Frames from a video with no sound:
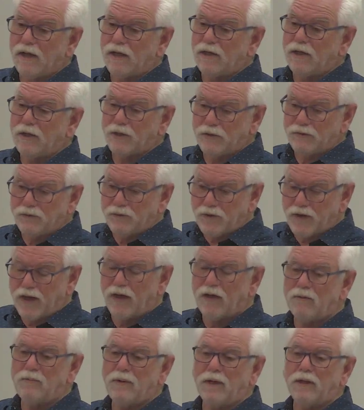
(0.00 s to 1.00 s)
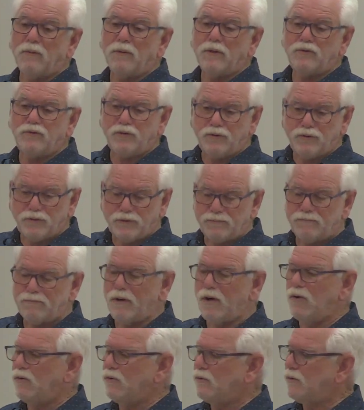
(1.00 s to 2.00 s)
You can tell by the way she
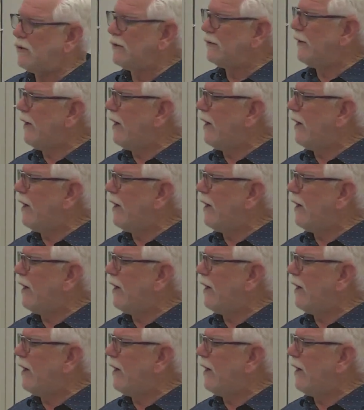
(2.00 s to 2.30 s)
spoke and